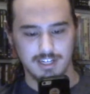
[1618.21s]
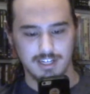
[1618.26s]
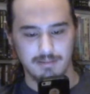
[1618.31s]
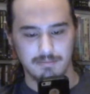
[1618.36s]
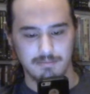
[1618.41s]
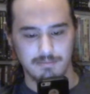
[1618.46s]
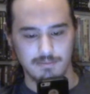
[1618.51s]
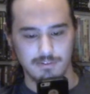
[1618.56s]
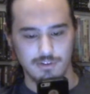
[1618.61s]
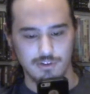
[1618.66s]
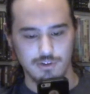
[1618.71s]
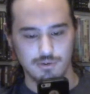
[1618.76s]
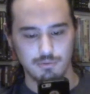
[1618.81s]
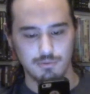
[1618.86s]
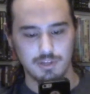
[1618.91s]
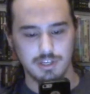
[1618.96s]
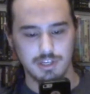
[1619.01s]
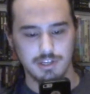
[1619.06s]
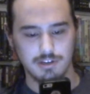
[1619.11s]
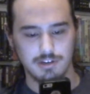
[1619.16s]
named
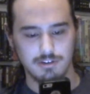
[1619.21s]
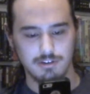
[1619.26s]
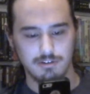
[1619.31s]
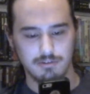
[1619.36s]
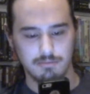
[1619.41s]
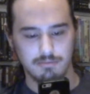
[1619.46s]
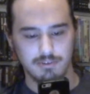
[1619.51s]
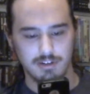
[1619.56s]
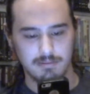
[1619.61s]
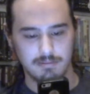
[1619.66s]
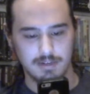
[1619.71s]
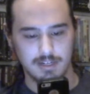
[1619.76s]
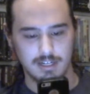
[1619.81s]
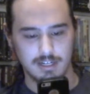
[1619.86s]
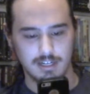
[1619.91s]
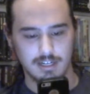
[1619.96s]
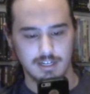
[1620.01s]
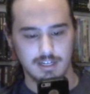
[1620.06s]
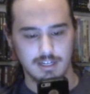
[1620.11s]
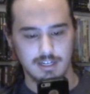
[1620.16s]
Yukio, played
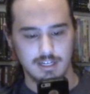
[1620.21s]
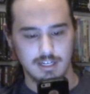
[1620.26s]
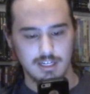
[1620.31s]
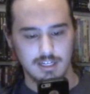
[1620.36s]
by